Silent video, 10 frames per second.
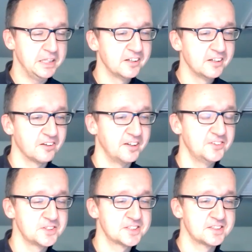inclined to
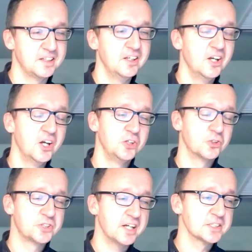say your
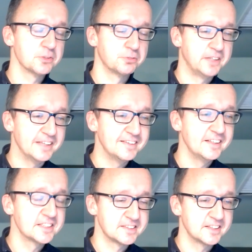chance of getting
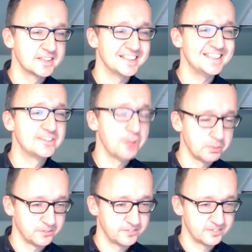a 6 is
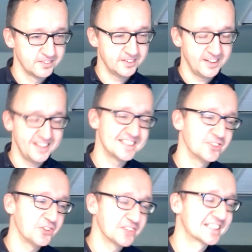doubled. It is
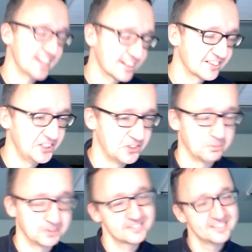not exactly
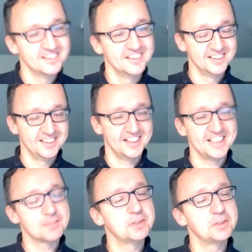doubled. It's
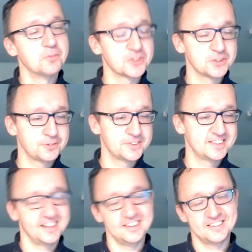a bit more
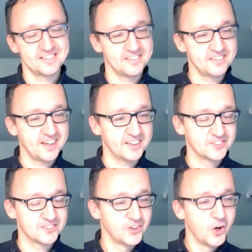sophisticated than that.
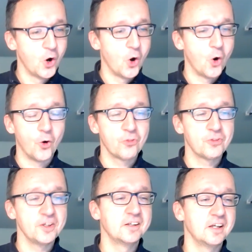Or
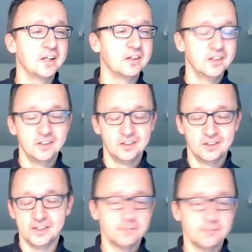thinking,
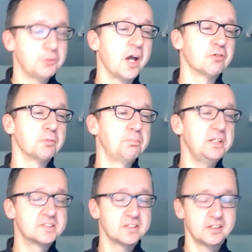like, if you have a
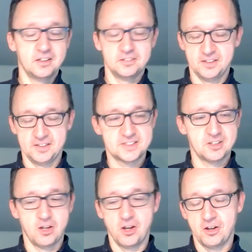pizza that's
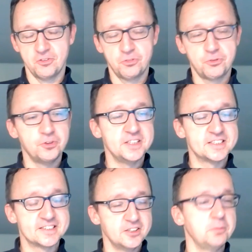30
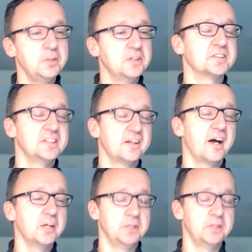centimeters in
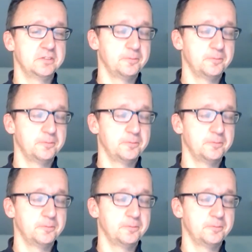diameter,